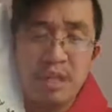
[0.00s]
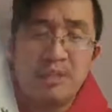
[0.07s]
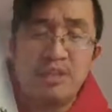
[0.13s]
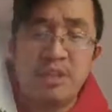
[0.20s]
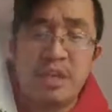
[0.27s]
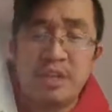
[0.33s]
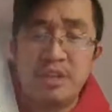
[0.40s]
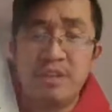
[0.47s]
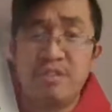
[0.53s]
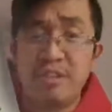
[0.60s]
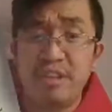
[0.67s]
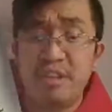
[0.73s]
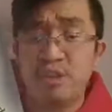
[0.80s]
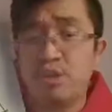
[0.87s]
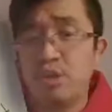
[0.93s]

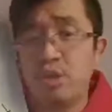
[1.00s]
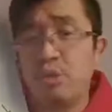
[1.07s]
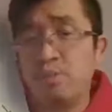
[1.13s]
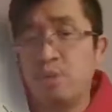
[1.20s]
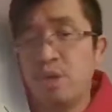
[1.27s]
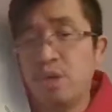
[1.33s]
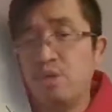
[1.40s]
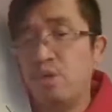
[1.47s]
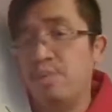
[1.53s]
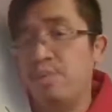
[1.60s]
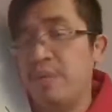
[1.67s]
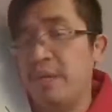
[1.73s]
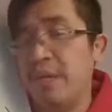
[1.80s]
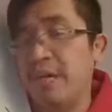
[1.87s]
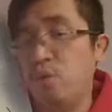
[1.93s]
Tentatively, Zoom will
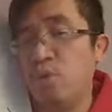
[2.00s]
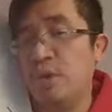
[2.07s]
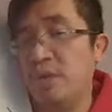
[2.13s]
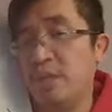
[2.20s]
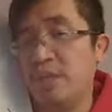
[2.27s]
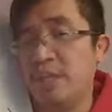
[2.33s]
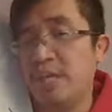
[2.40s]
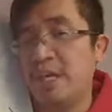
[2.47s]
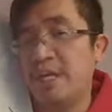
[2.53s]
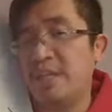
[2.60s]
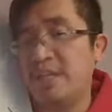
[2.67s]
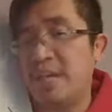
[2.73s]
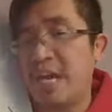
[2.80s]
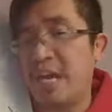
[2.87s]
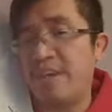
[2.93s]
be at 1 o'clock
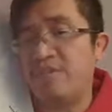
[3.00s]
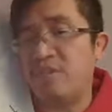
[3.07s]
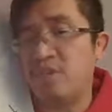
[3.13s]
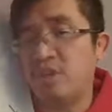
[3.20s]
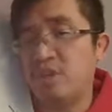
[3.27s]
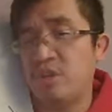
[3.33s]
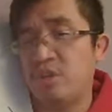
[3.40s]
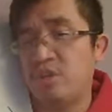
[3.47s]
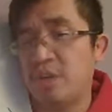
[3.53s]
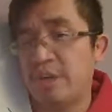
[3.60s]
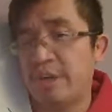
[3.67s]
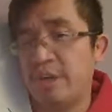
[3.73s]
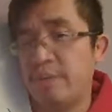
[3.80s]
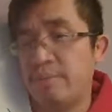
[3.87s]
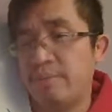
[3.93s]
in the afternoon. All
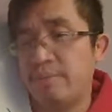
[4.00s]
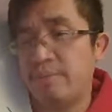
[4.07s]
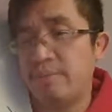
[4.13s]
right.